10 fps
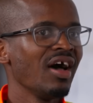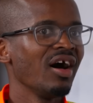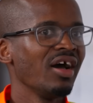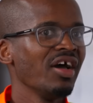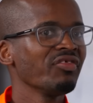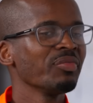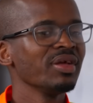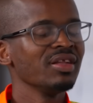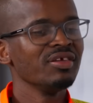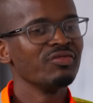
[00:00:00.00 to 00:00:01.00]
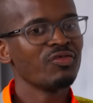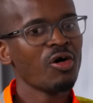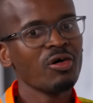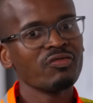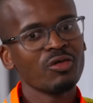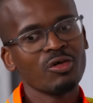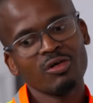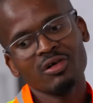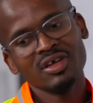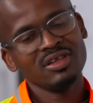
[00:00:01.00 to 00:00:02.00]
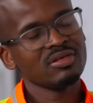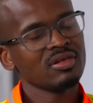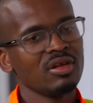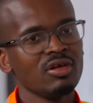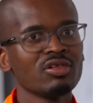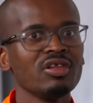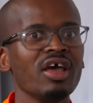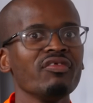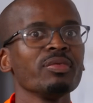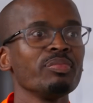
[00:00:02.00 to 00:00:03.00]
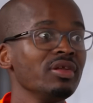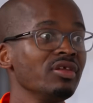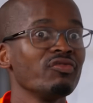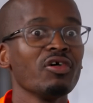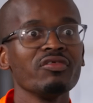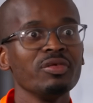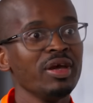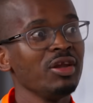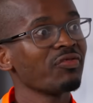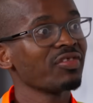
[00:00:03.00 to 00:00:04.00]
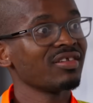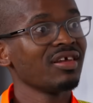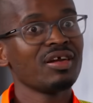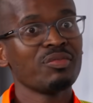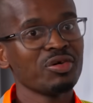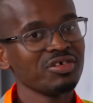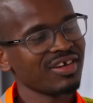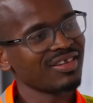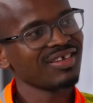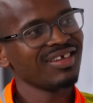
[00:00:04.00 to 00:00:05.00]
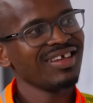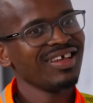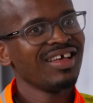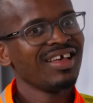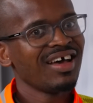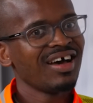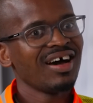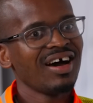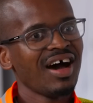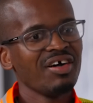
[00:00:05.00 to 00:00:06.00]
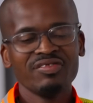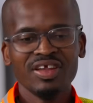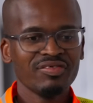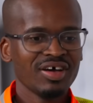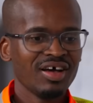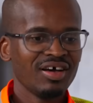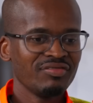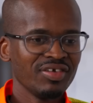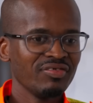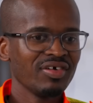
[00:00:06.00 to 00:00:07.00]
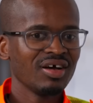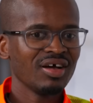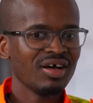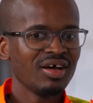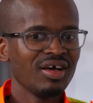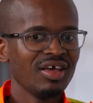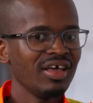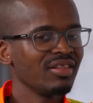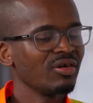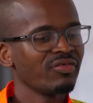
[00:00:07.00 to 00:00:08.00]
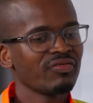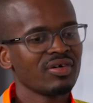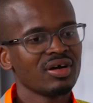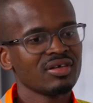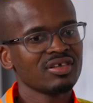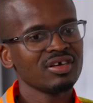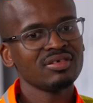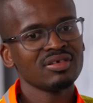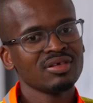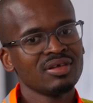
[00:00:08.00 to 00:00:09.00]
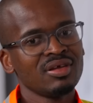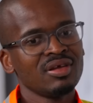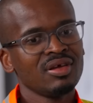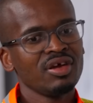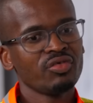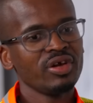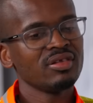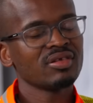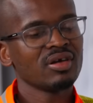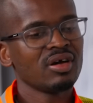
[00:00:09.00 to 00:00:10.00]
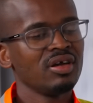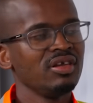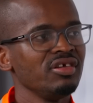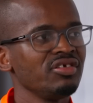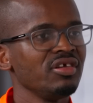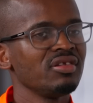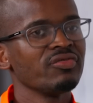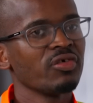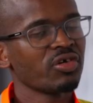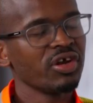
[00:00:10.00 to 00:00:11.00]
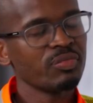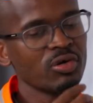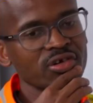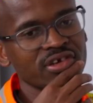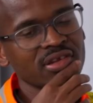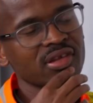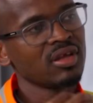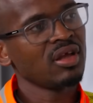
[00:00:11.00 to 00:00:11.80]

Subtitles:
Having been involved in many of the SANRAL projects, I've never heard of such a great initiative or great project.